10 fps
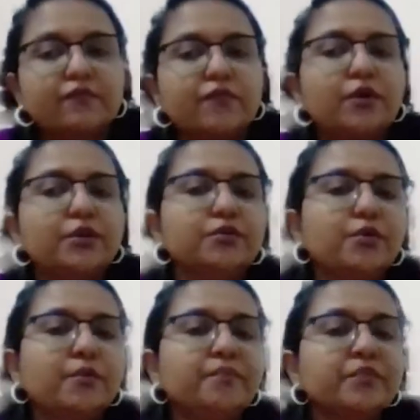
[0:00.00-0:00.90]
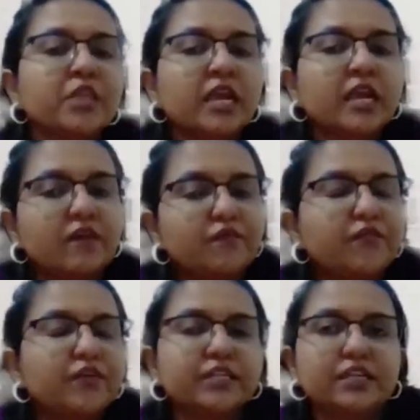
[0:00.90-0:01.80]
for, you know,
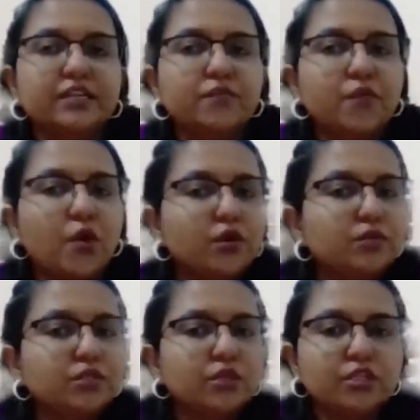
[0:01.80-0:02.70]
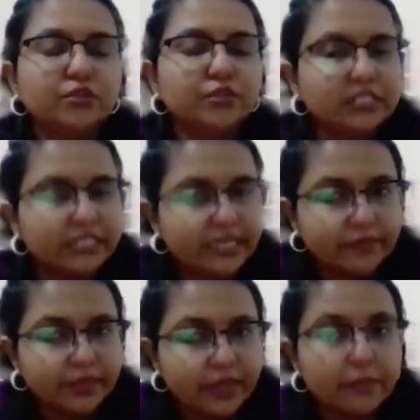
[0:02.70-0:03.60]
comfort, the reward was also
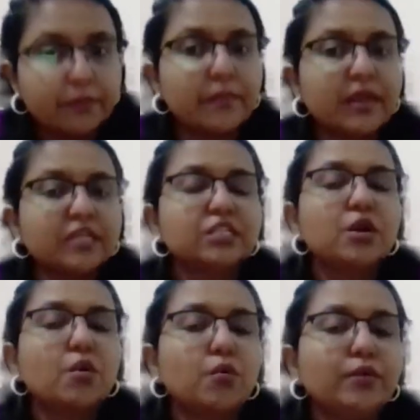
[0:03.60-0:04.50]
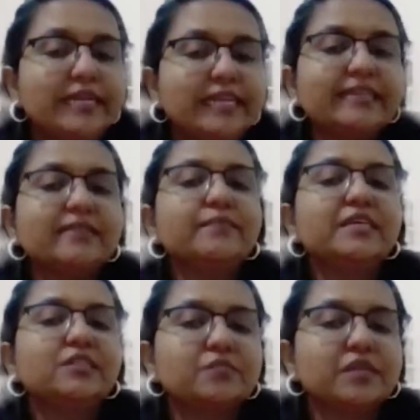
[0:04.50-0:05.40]
same. But the only
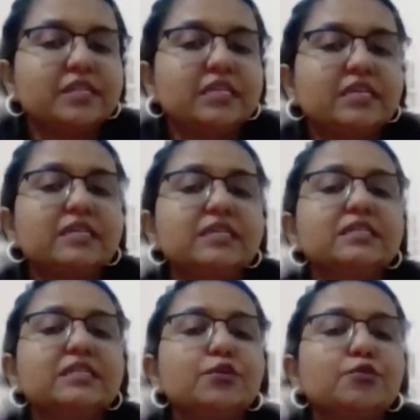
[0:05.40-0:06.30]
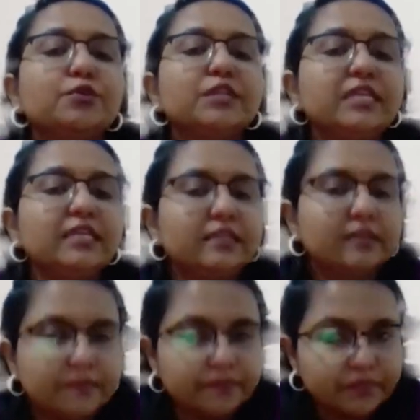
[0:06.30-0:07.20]
replacement here is the
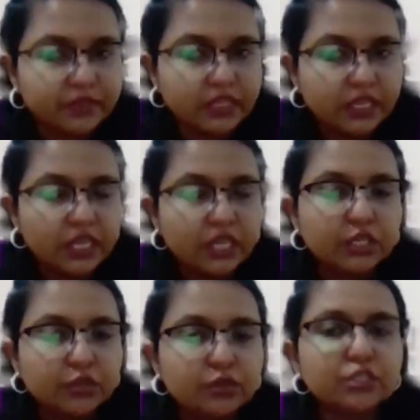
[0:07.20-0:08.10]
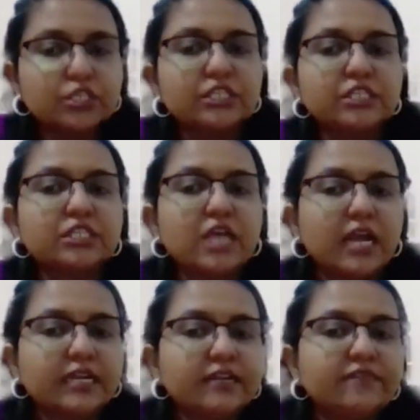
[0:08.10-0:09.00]
routine. You know, she
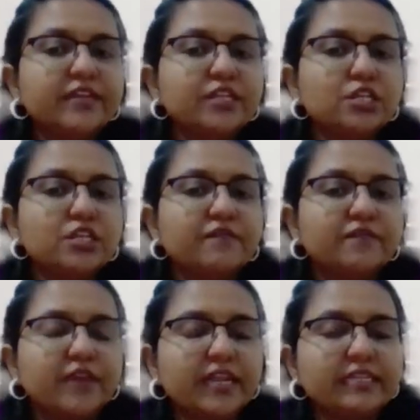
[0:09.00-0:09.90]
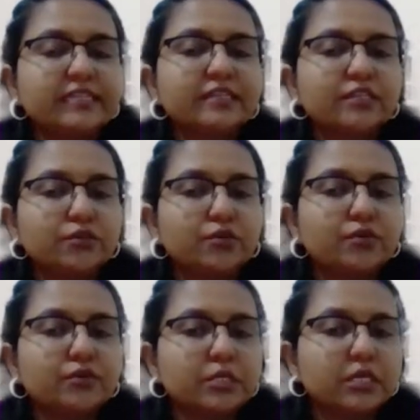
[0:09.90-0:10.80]
started when she felt, you
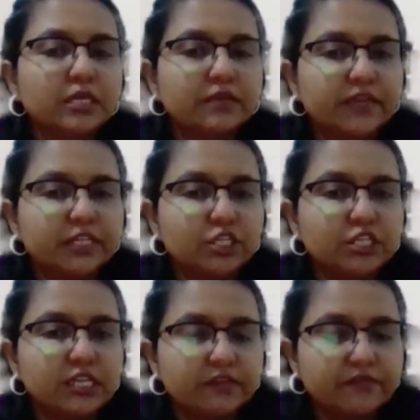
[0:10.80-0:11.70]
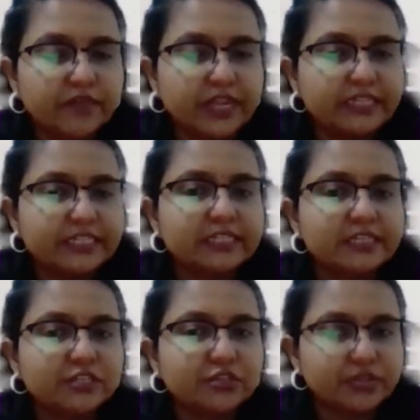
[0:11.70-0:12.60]
know, when she felt
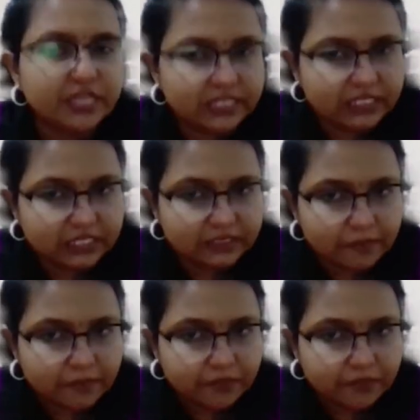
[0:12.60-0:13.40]
the stress.